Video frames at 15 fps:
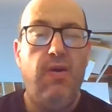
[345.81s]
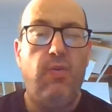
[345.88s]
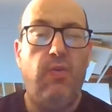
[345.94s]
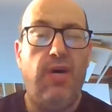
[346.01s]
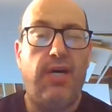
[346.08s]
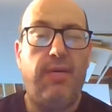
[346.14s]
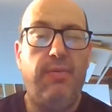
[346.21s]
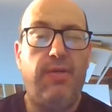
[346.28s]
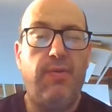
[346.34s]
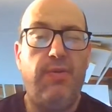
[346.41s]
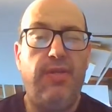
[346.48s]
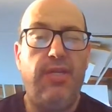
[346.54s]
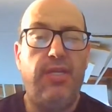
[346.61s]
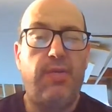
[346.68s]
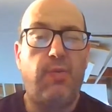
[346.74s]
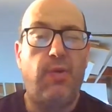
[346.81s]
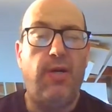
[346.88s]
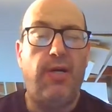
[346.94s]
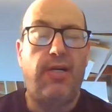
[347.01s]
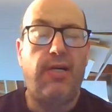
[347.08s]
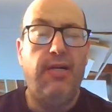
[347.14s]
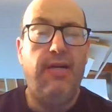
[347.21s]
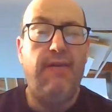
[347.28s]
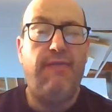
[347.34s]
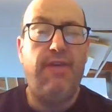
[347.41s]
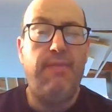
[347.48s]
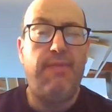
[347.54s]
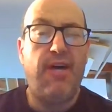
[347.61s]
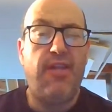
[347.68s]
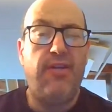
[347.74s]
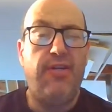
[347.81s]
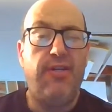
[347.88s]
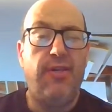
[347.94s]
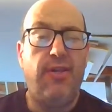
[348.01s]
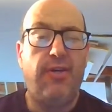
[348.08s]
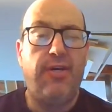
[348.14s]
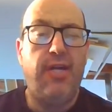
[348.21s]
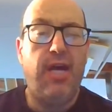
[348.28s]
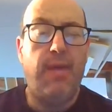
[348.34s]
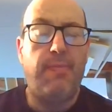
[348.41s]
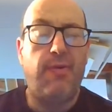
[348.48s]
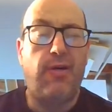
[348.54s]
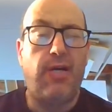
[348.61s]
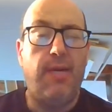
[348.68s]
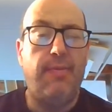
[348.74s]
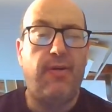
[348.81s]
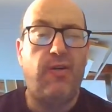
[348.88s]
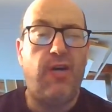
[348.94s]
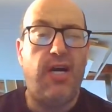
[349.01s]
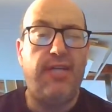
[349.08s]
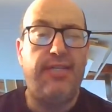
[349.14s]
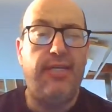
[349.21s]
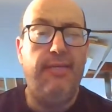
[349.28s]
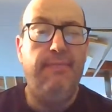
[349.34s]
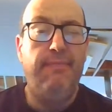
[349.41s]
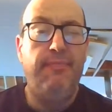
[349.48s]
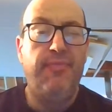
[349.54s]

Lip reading: welcome to read this work if they bother to look it up or come across it.